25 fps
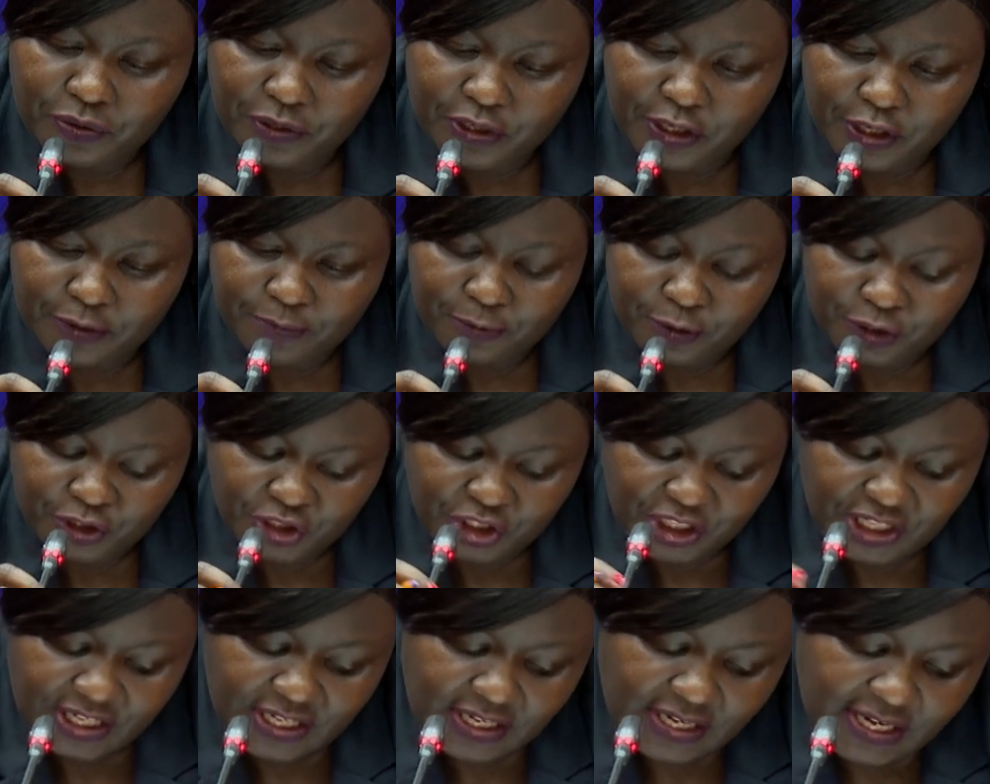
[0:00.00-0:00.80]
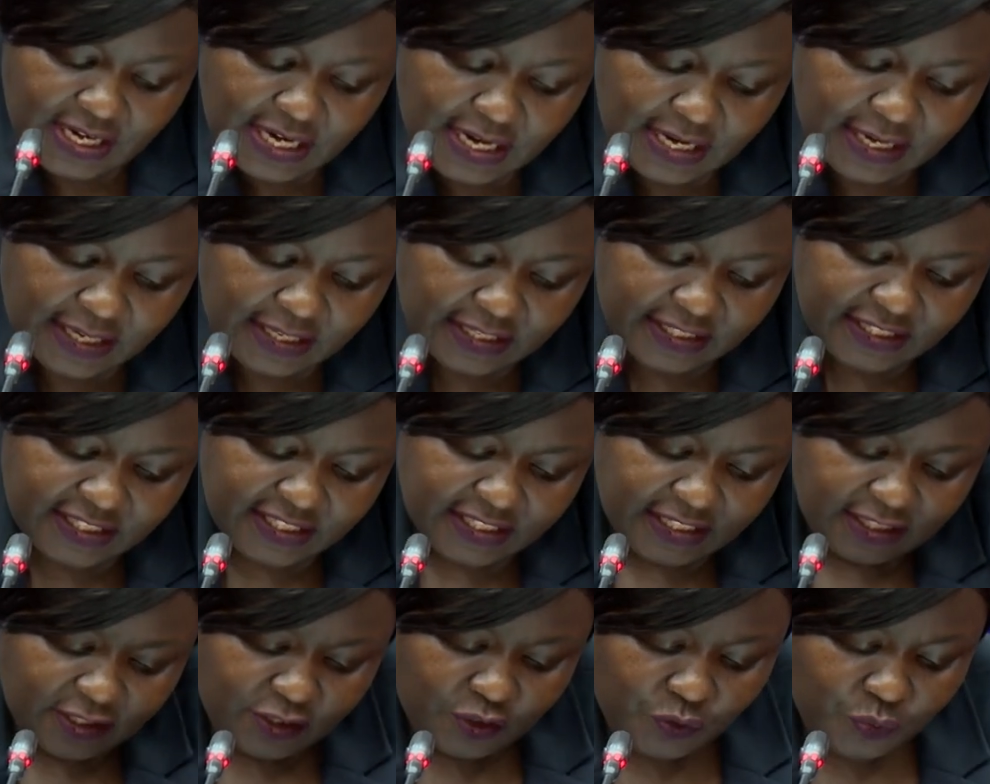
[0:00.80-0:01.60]
Honorable Chair, I'll
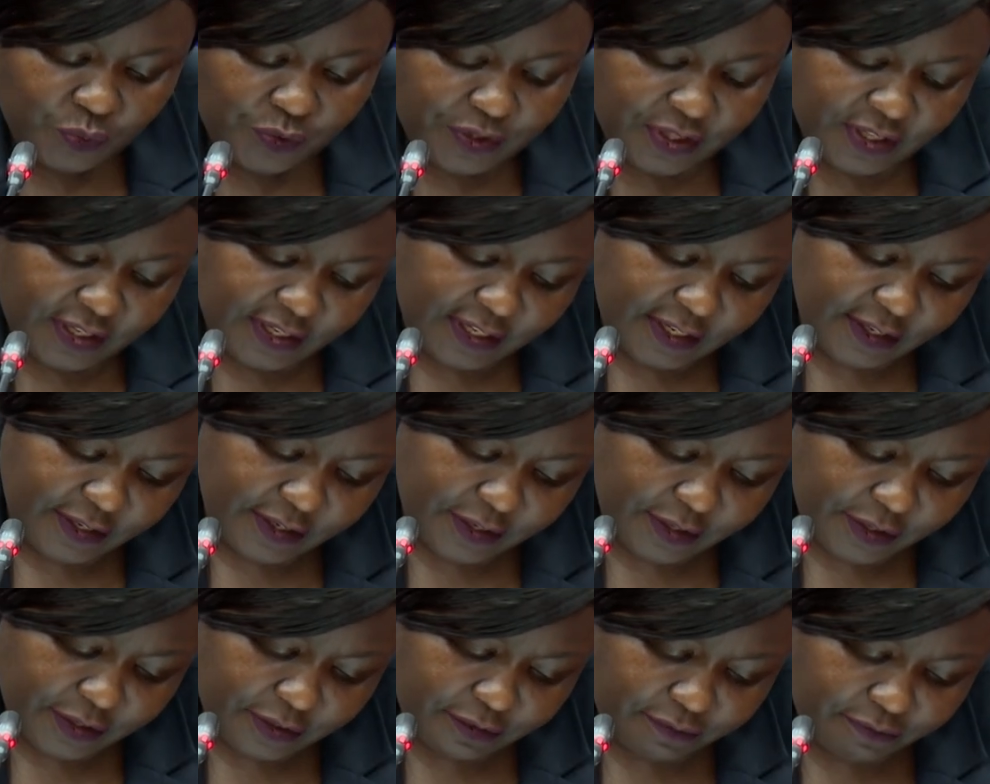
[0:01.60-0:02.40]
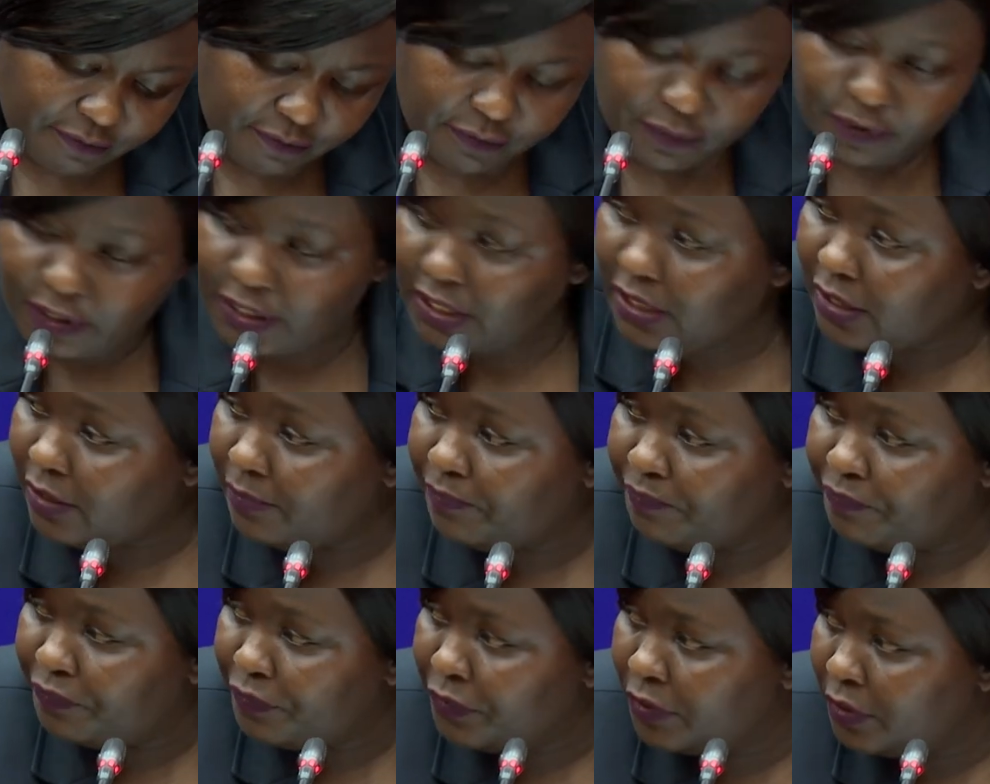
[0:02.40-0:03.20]
start with the
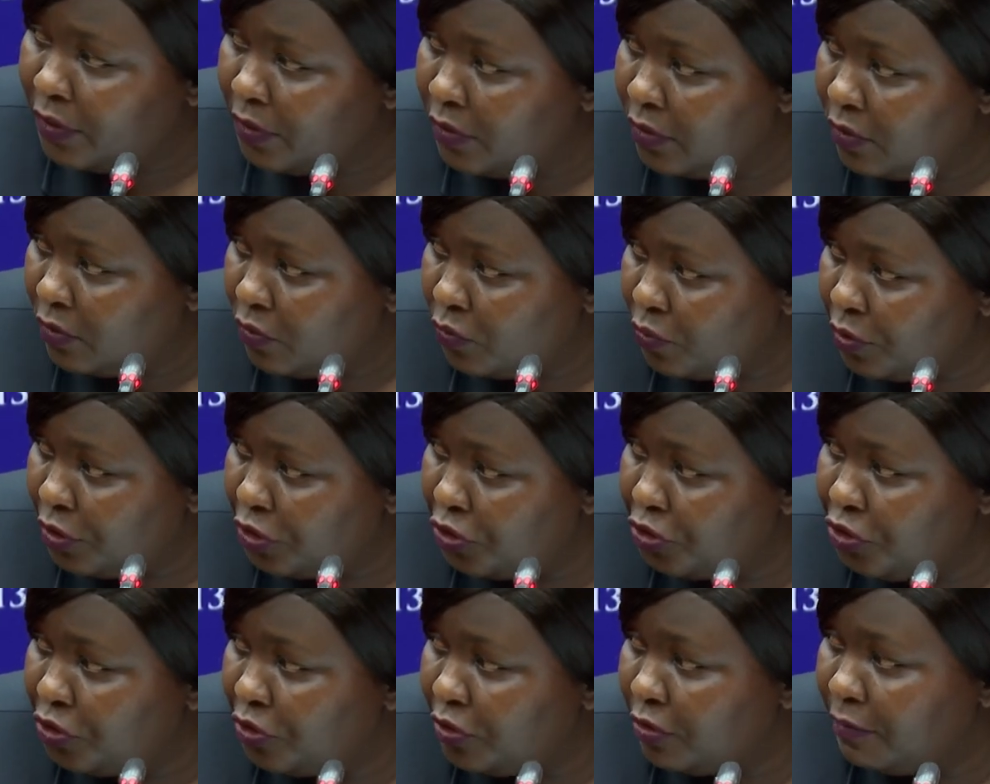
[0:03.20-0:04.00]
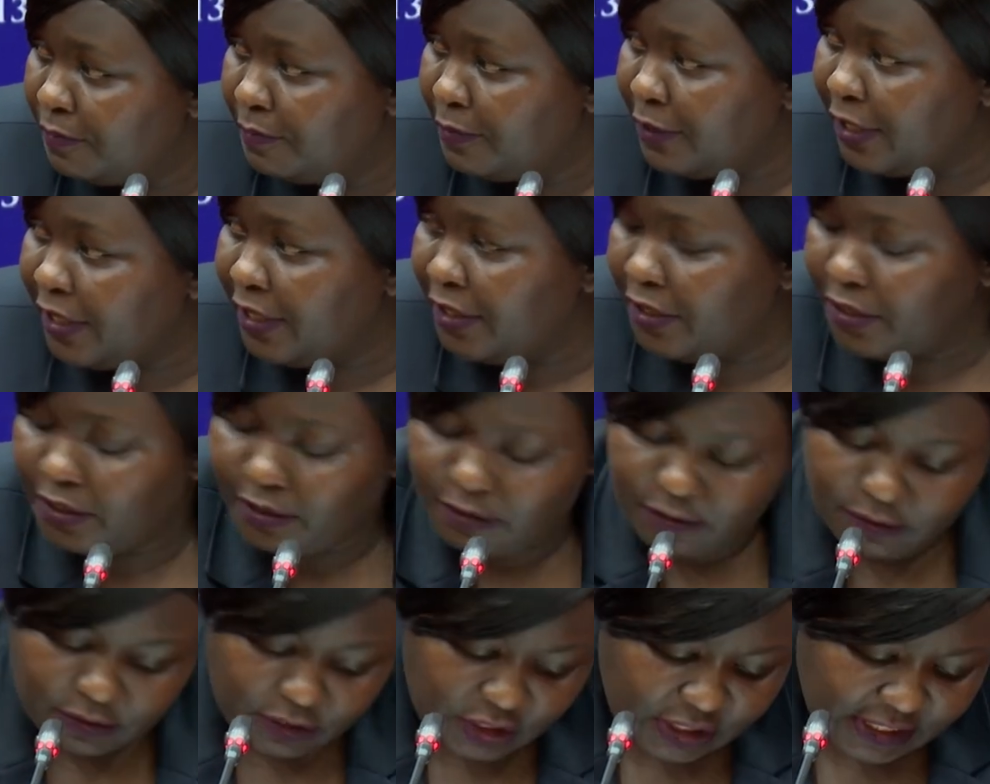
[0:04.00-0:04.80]
question by
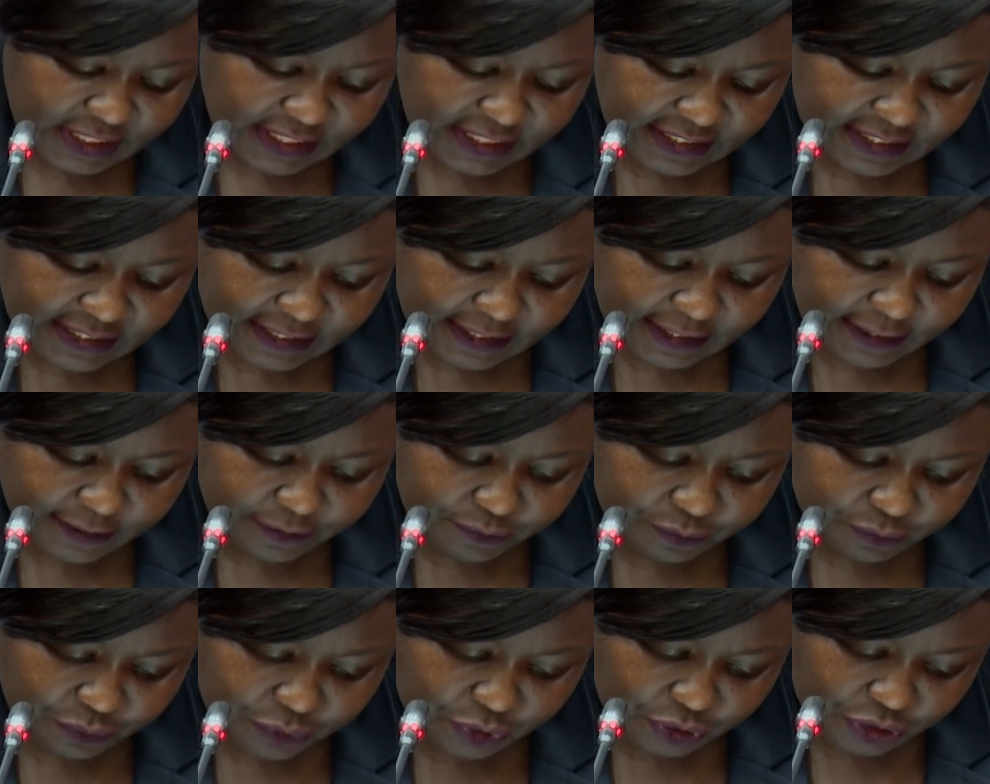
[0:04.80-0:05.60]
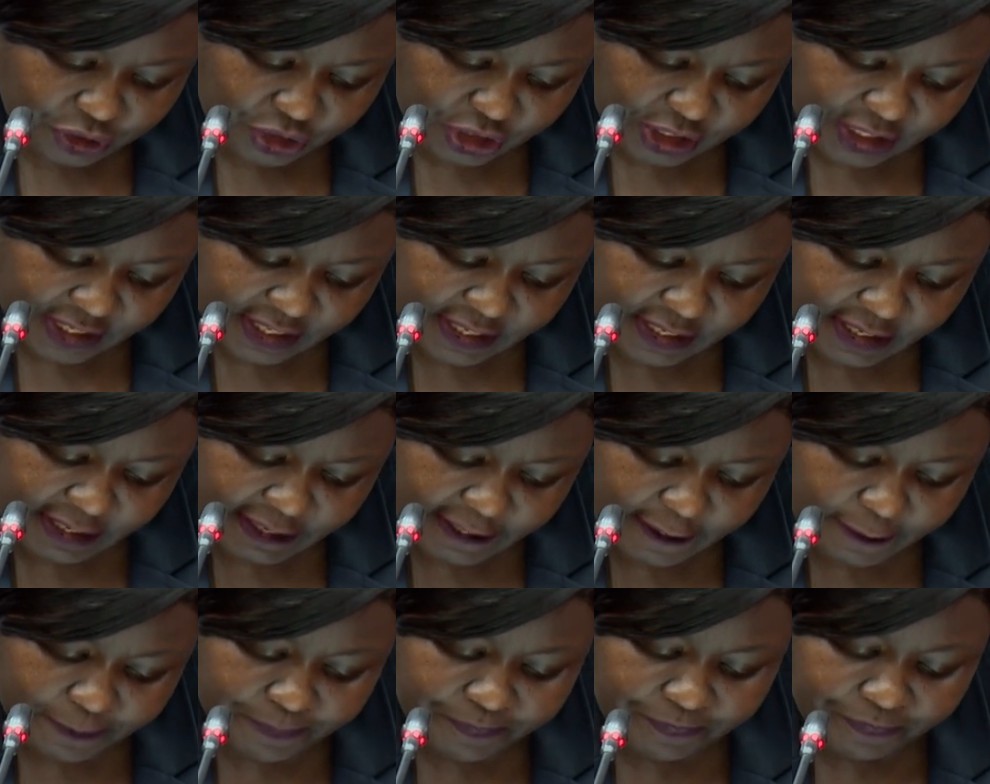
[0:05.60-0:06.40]
Senator
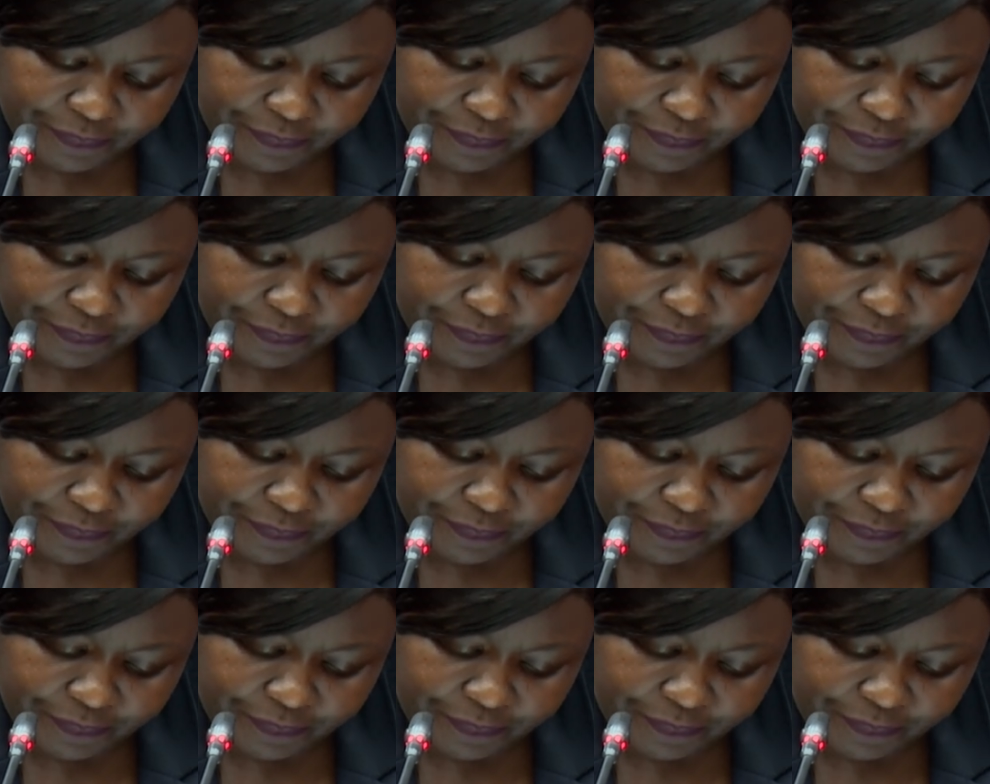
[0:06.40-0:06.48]
Shakila.